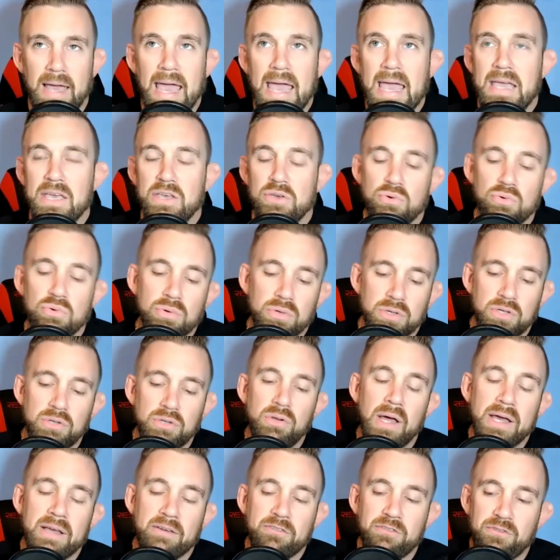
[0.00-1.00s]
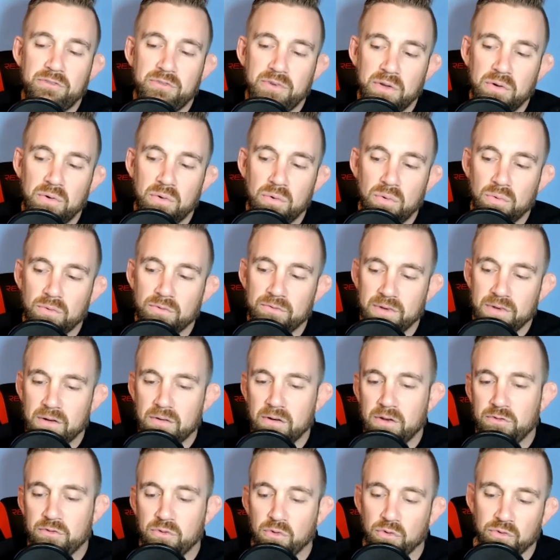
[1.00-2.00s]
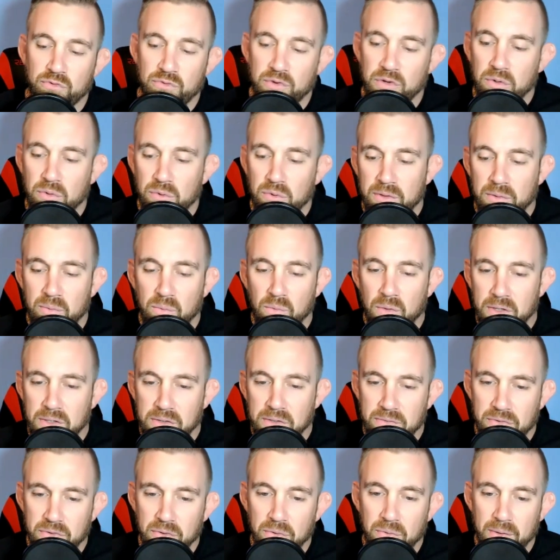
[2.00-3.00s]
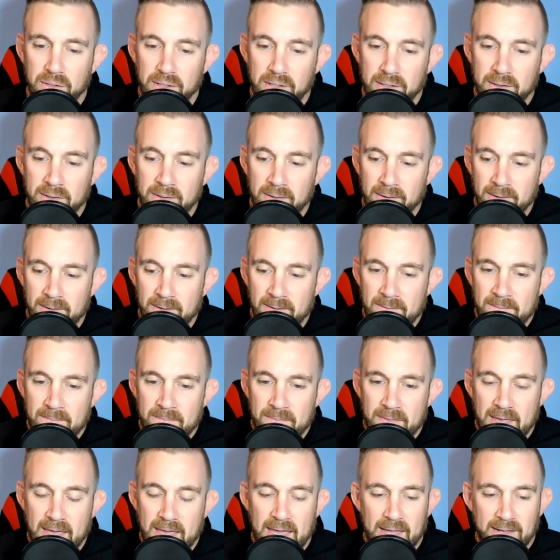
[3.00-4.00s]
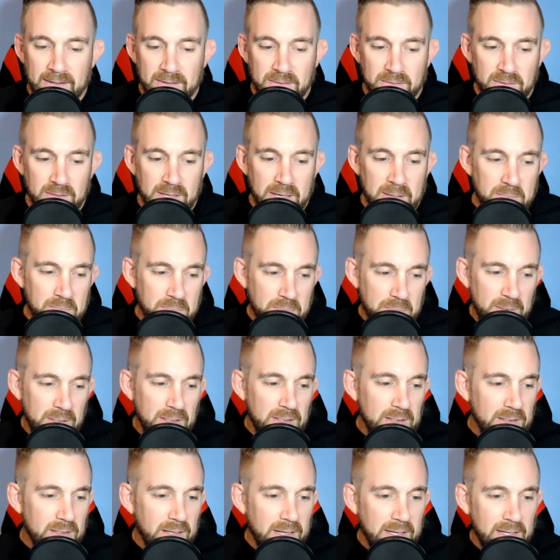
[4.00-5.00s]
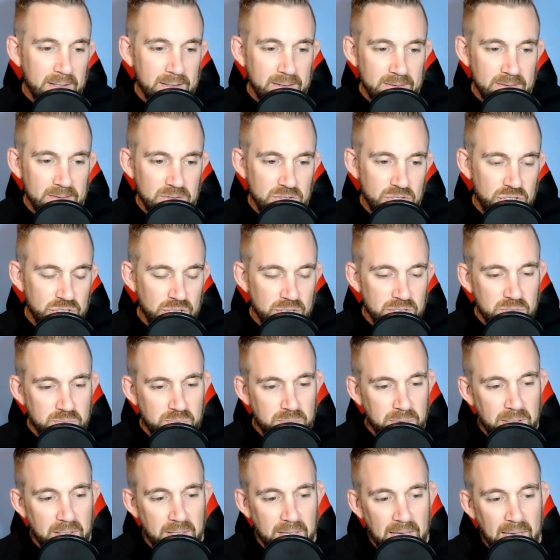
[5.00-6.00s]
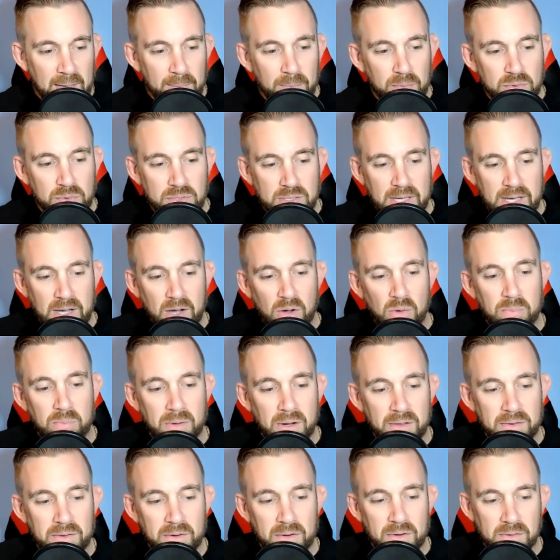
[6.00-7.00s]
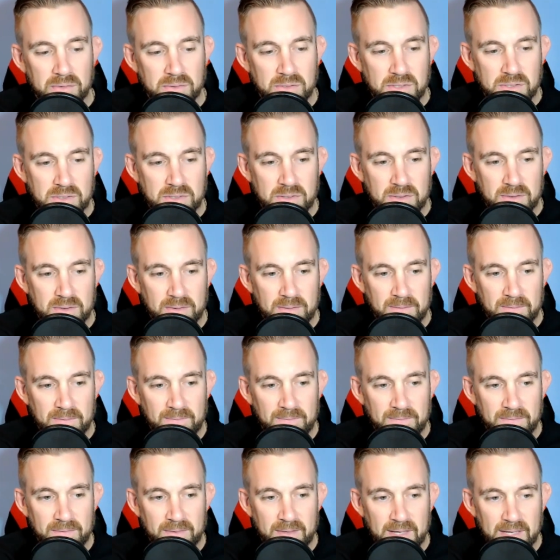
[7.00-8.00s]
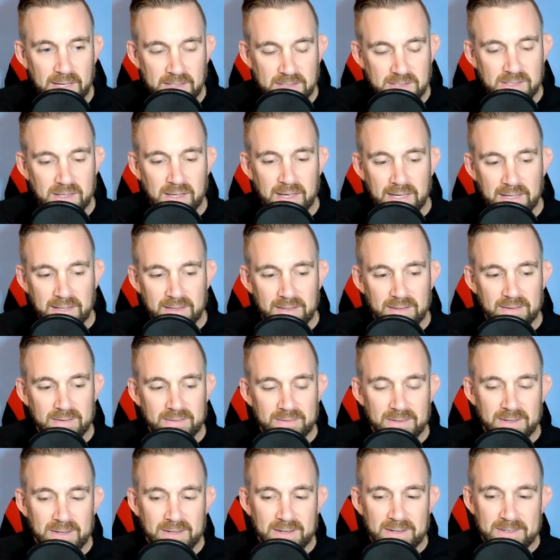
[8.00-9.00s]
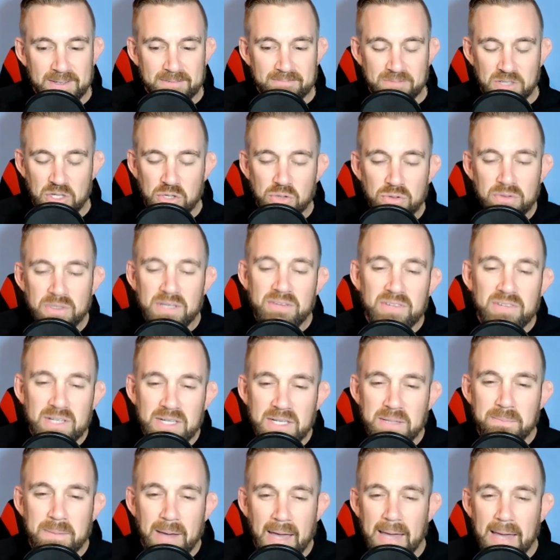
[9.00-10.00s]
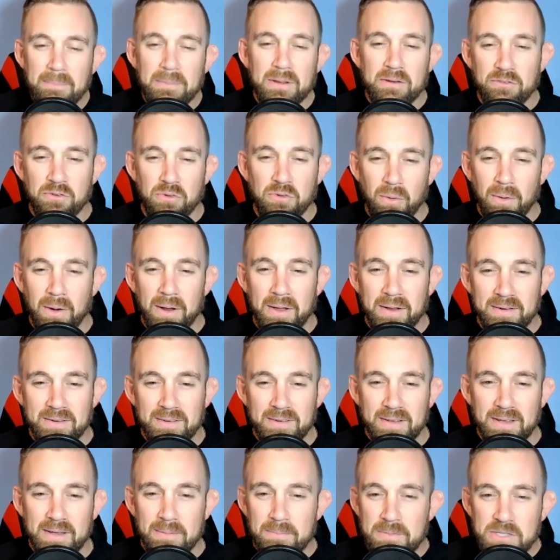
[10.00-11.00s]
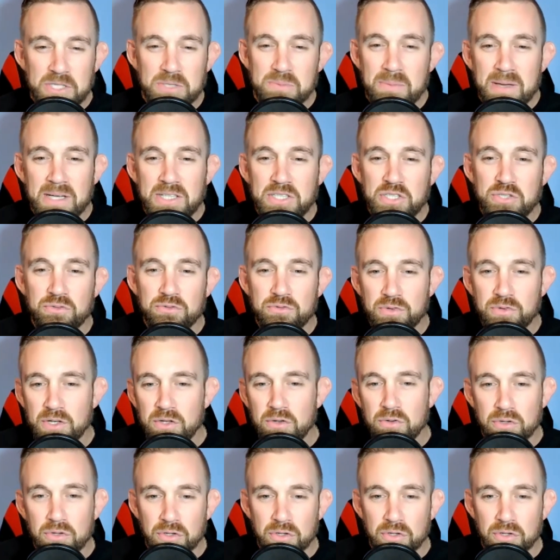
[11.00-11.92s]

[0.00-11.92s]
a you you like feel very fulfilled in what you're doing, and and b like just being able to help others is like you don't even need payment for it. It just makes nope. you feel